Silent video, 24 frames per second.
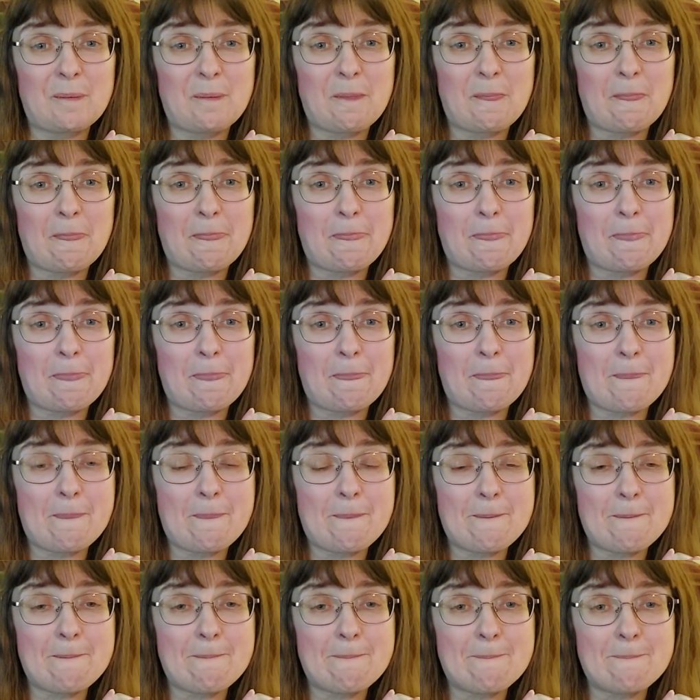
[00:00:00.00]

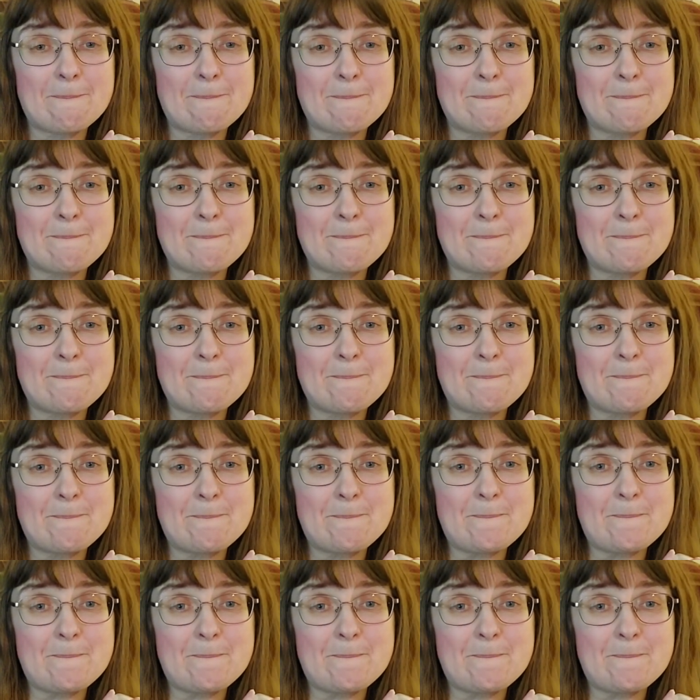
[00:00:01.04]
Nothing is said.